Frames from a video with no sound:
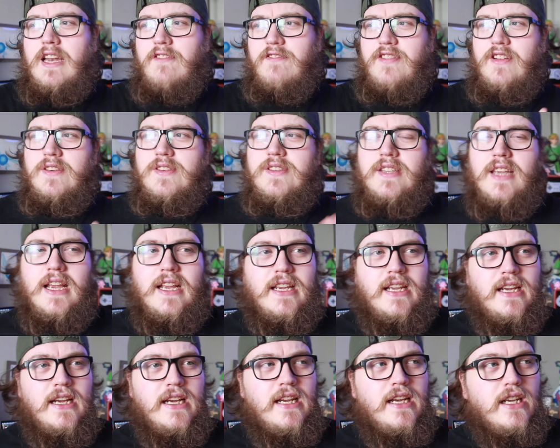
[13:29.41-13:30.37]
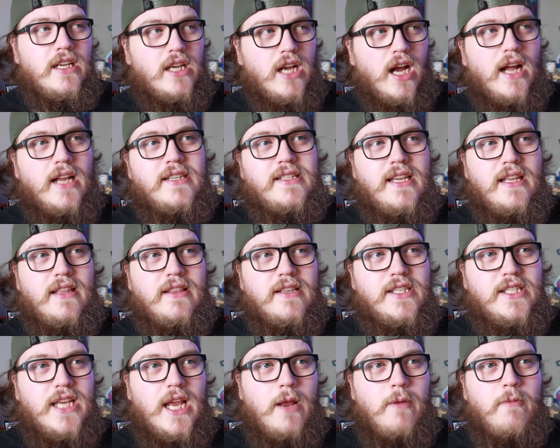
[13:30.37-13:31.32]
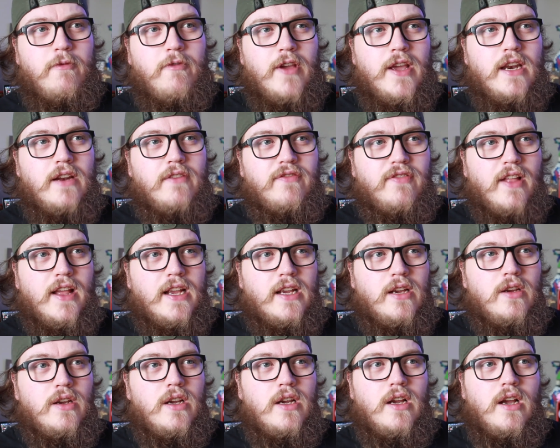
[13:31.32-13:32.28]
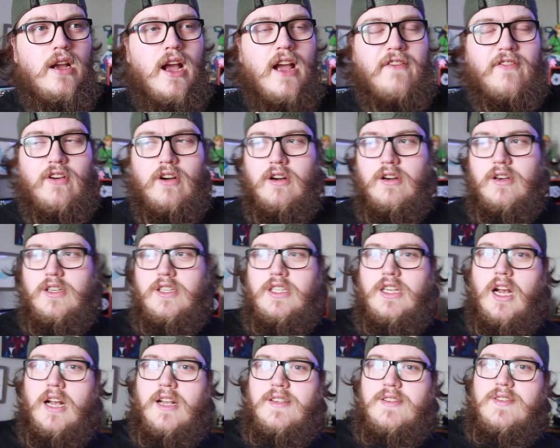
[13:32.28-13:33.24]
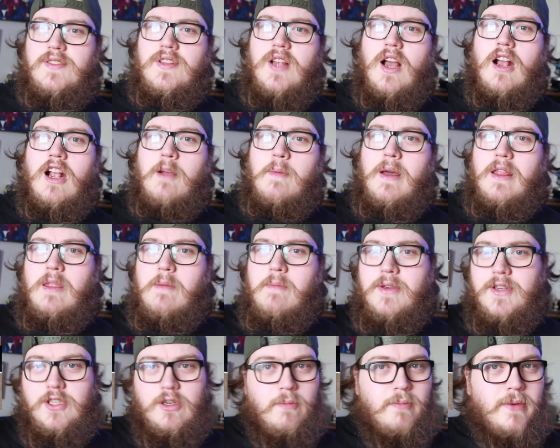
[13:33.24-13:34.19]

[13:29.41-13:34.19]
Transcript: It feels like content in the same vein of like I've heard Gus talk about the Mr.